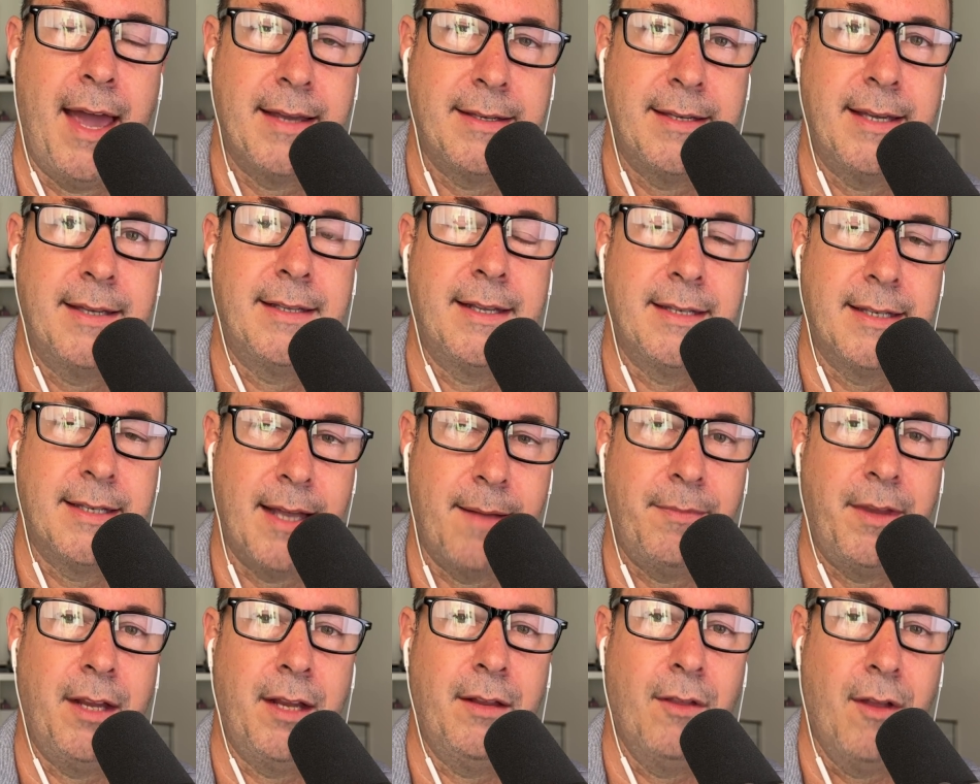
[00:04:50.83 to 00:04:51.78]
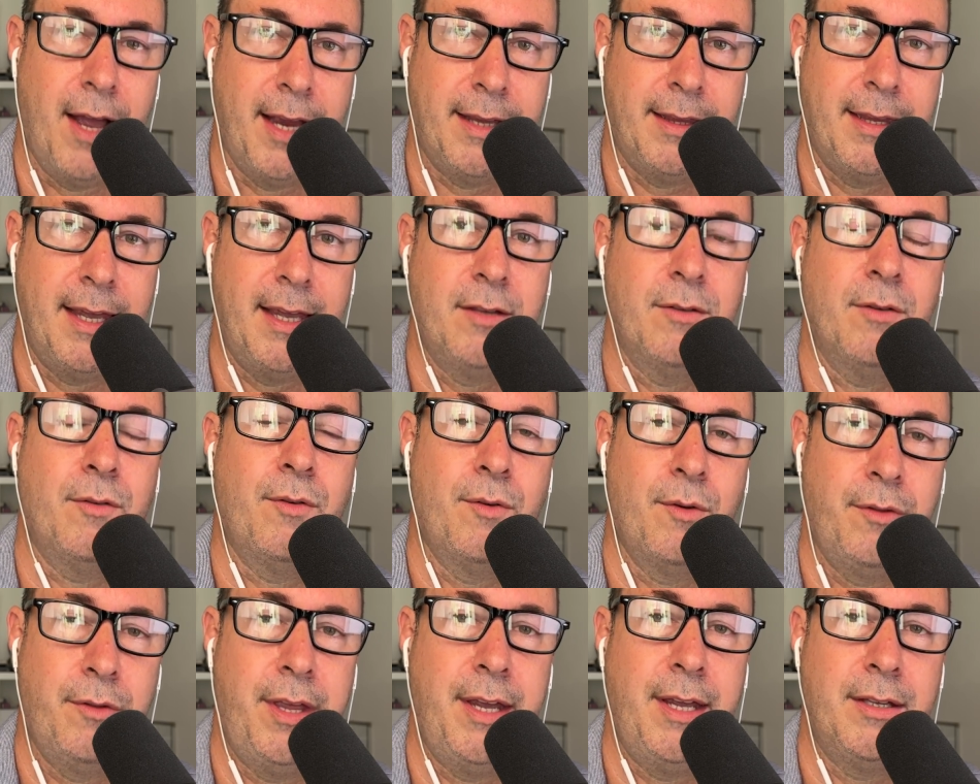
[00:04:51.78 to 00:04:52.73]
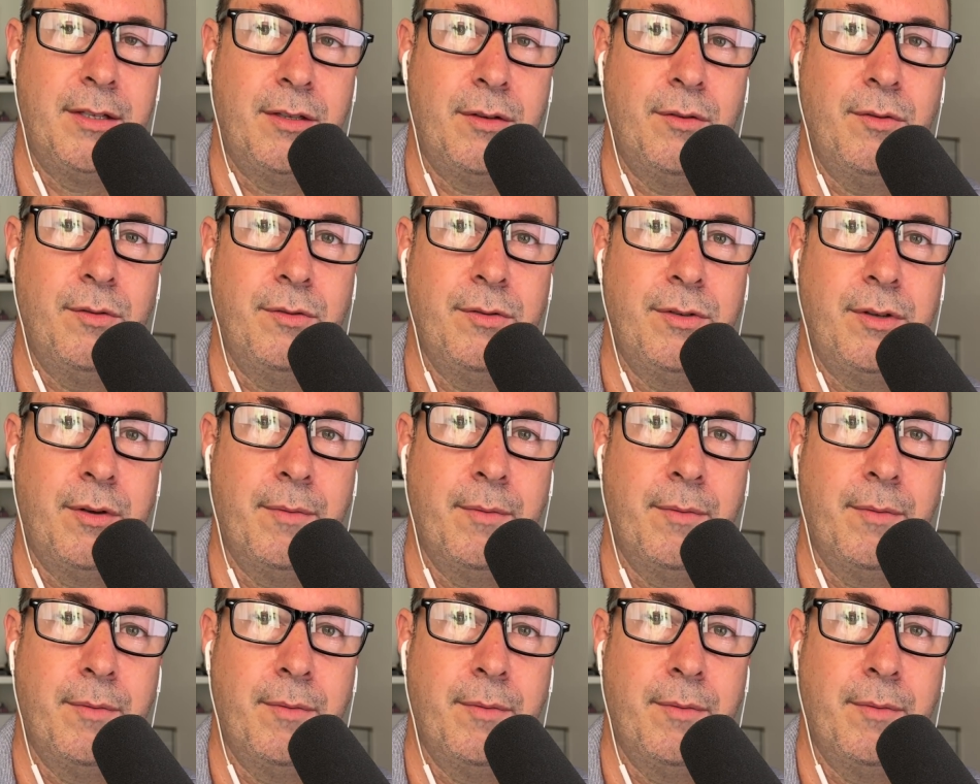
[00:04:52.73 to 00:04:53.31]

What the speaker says: access to something like these or these tools